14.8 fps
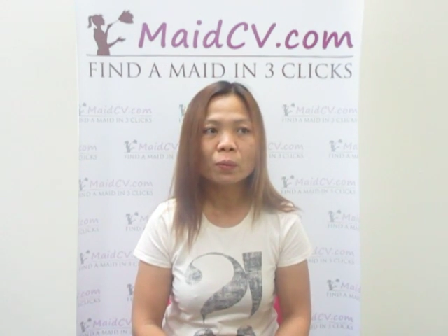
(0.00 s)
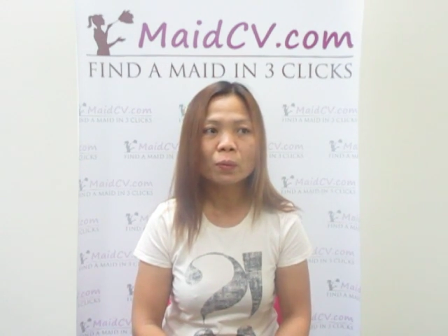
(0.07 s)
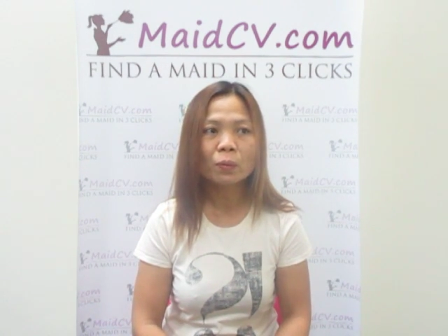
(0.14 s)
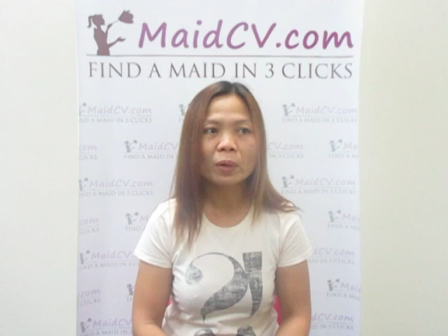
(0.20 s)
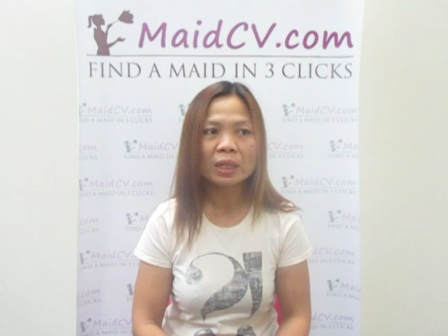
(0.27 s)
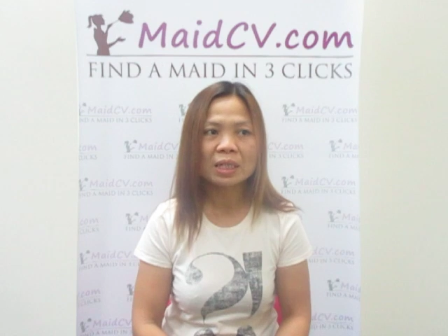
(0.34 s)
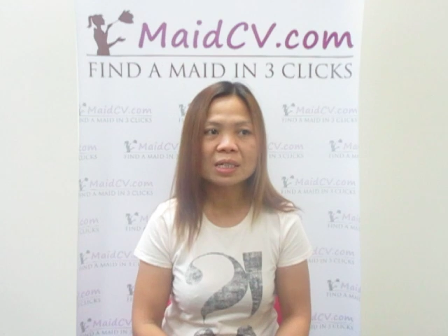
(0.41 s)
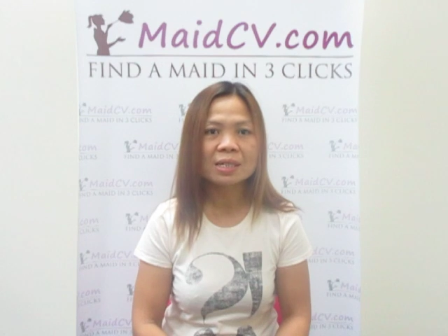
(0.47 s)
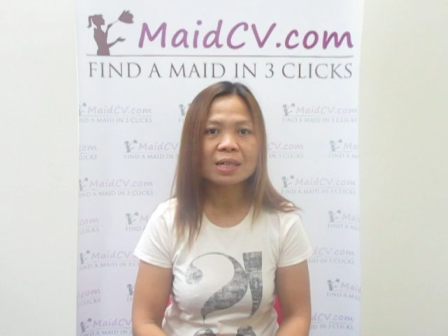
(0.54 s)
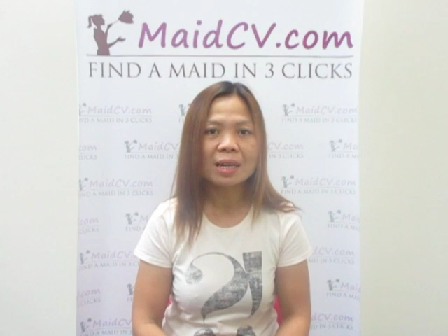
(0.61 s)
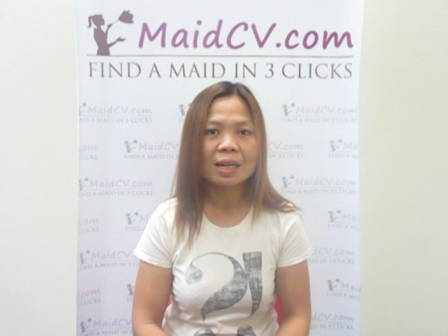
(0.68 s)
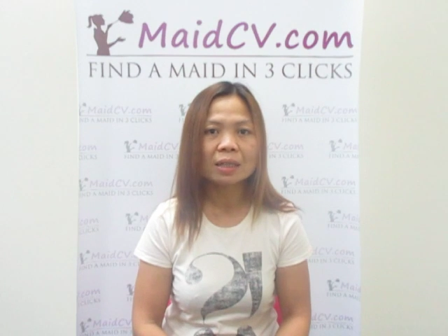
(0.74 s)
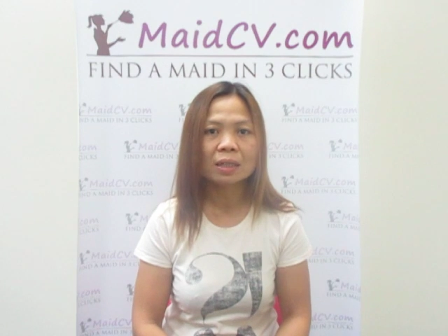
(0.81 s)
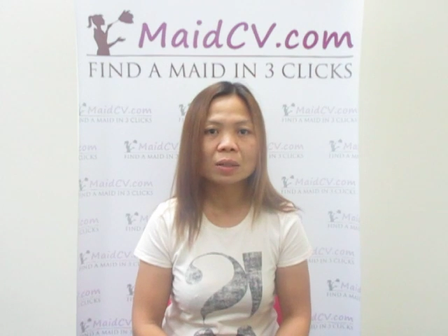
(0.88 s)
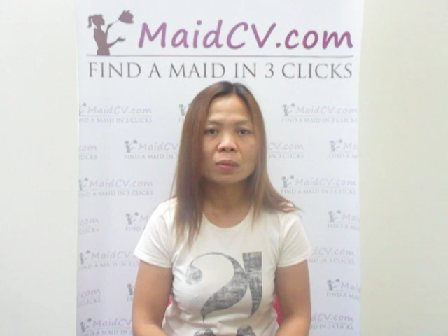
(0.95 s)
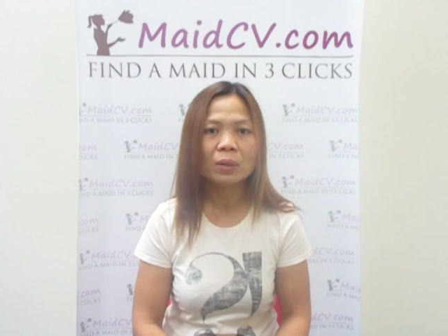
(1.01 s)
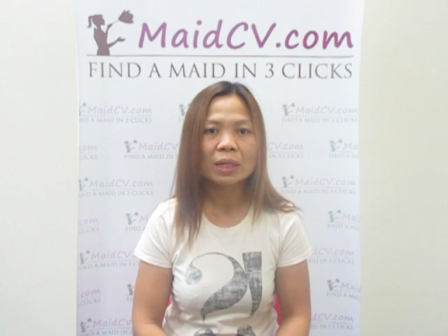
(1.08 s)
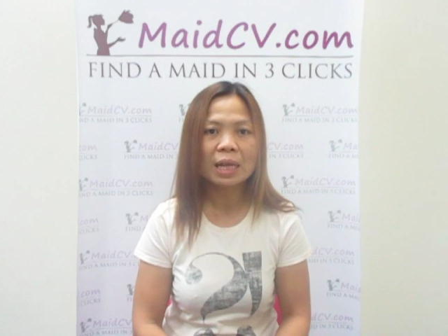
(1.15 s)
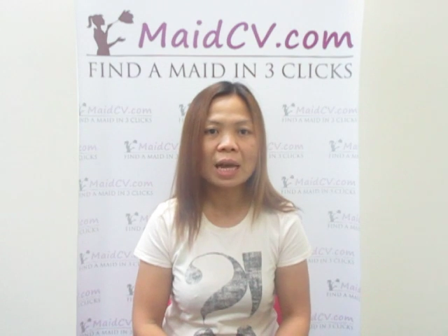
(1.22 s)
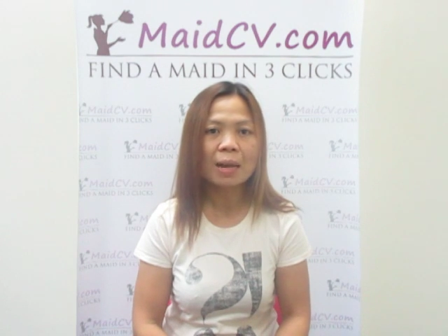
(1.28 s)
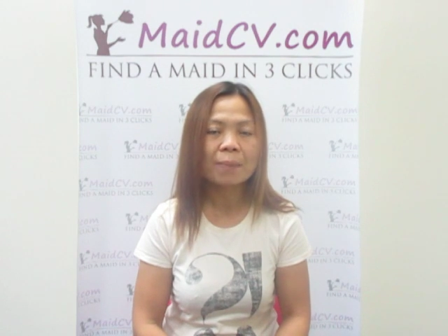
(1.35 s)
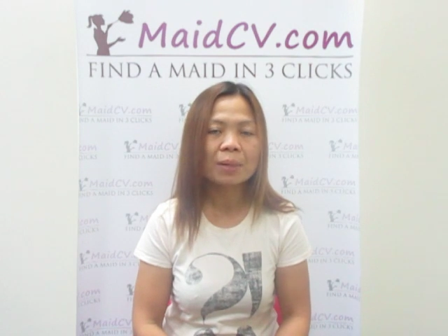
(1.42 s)
what is that, what
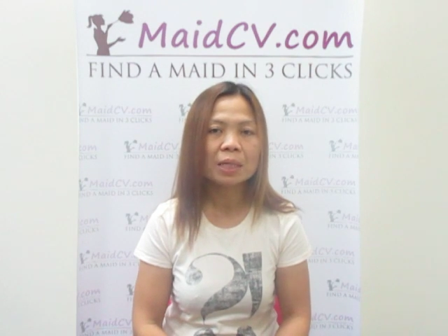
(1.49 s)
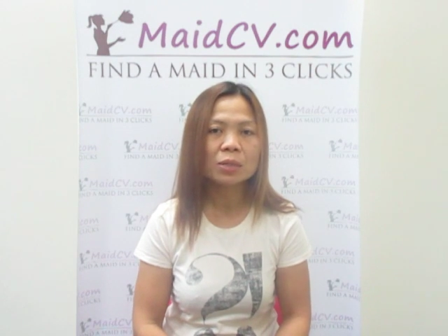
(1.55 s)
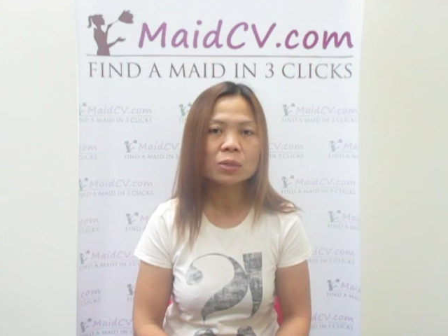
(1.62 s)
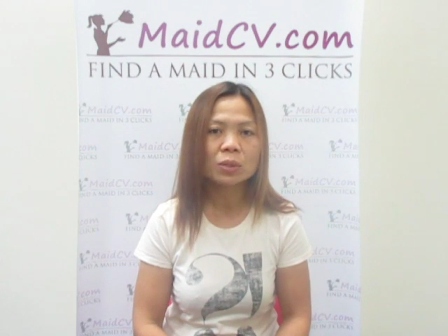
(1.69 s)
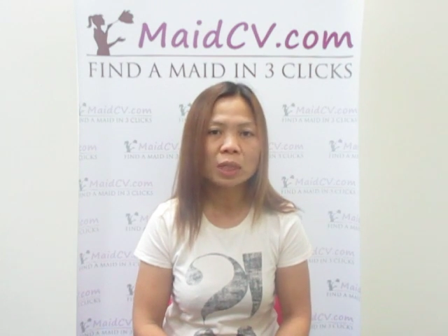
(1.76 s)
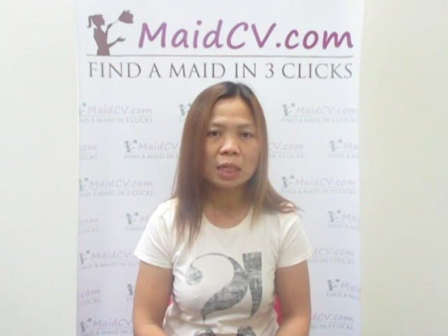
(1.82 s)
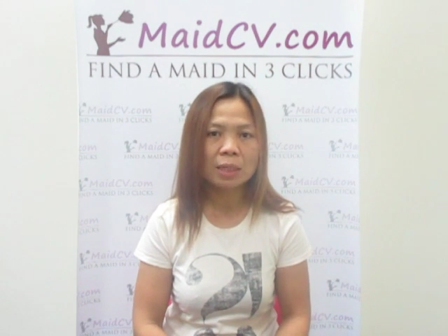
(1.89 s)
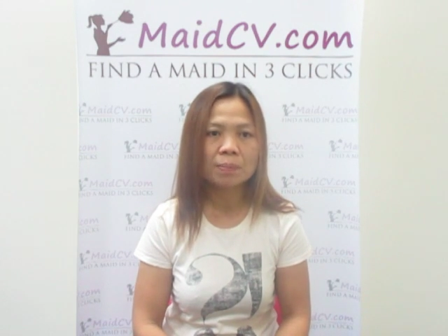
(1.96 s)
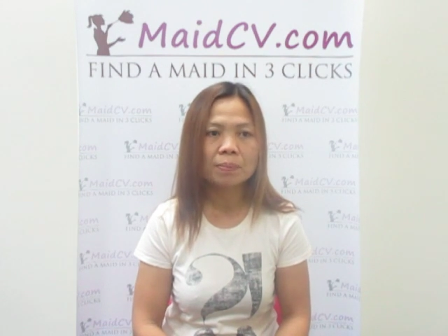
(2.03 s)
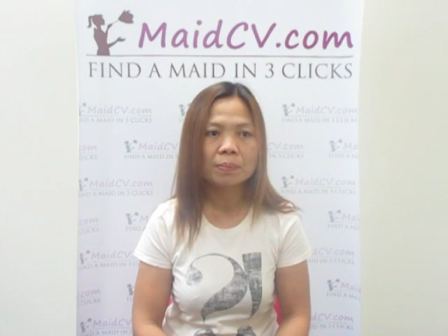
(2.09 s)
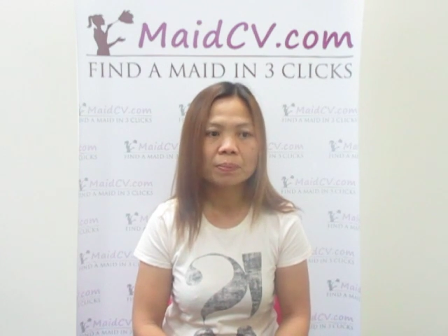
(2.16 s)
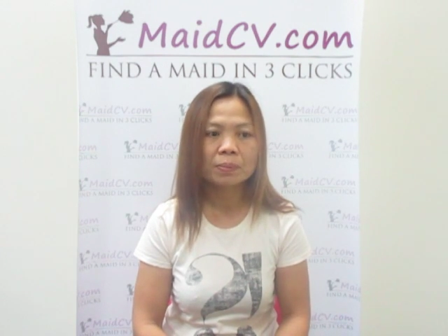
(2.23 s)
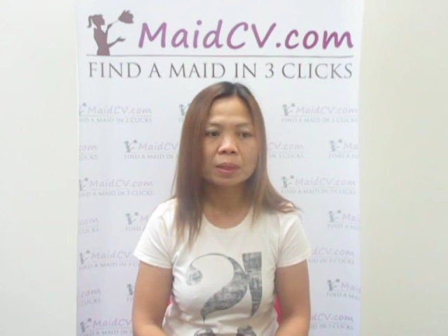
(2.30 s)
happened to him.